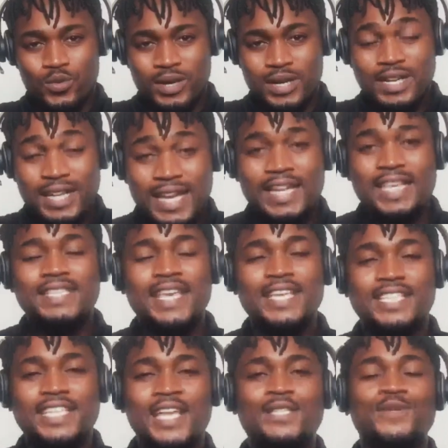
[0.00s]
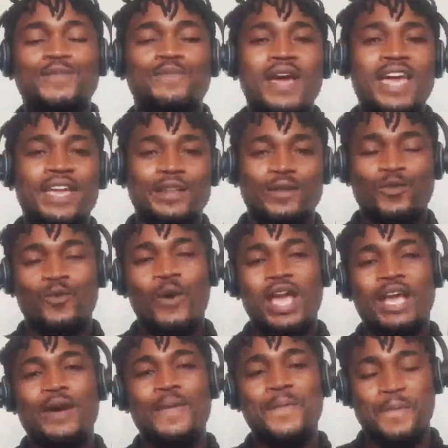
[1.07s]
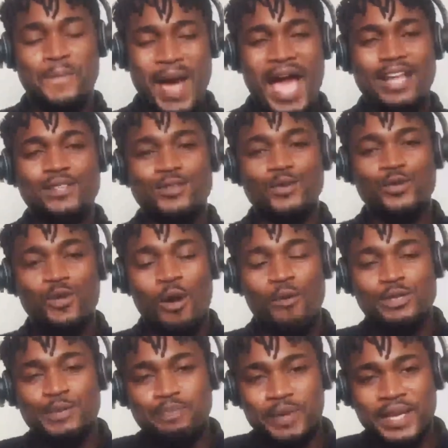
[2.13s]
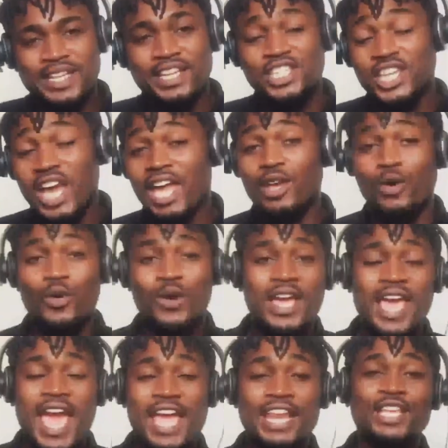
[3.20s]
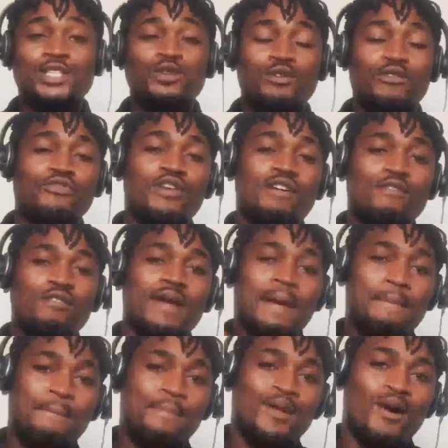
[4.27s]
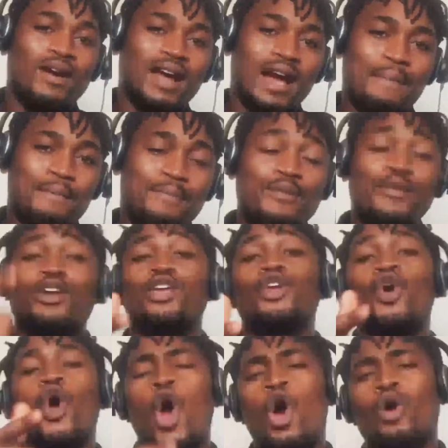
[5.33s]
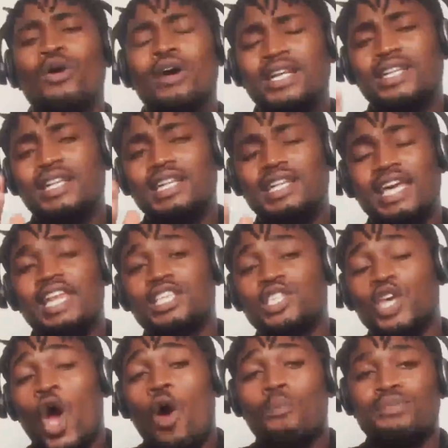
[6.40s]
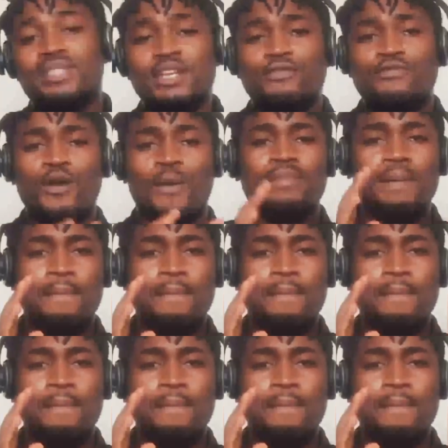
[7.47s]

Ladies and gentlemen, welcome back to Nob Speedy channel, and it's your favorite blogger bringing you all the latest update from the